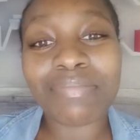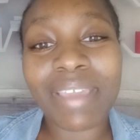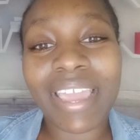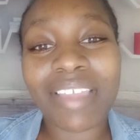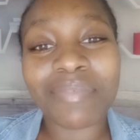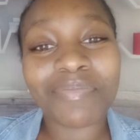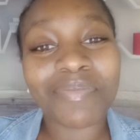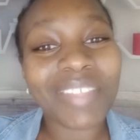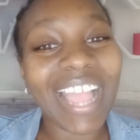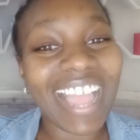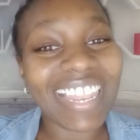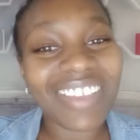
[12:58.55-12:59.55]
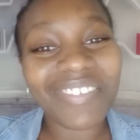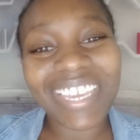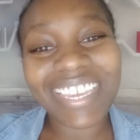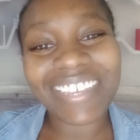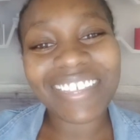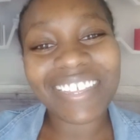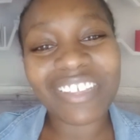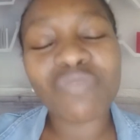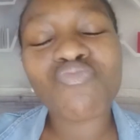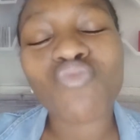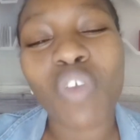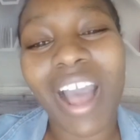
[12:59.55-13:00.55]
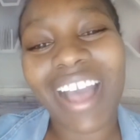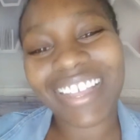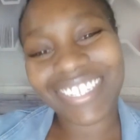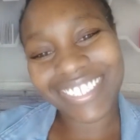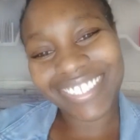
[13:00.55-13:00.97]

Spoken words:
Men, I love you. Mwah.